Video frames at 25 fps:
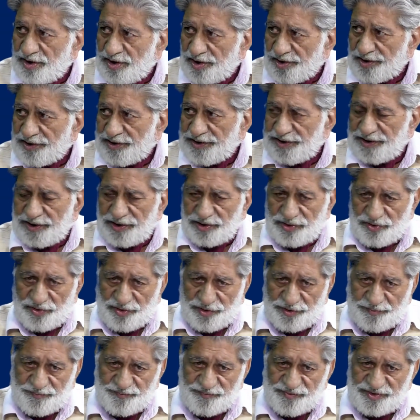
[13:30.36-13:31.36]
earlier
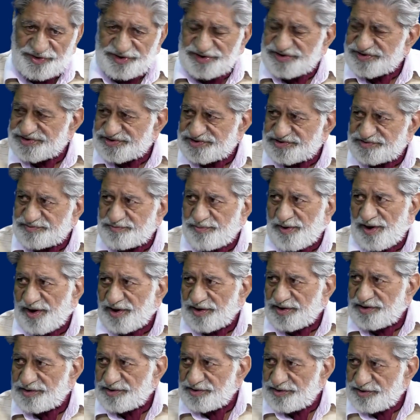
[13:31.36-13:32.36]
or it is
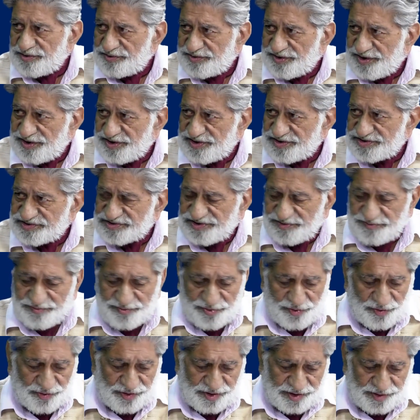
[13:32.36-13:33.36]
Pak
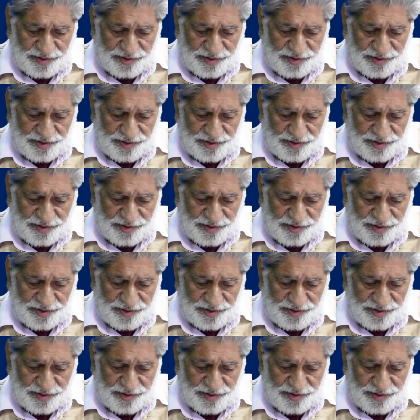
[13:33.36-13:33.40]
terrorism or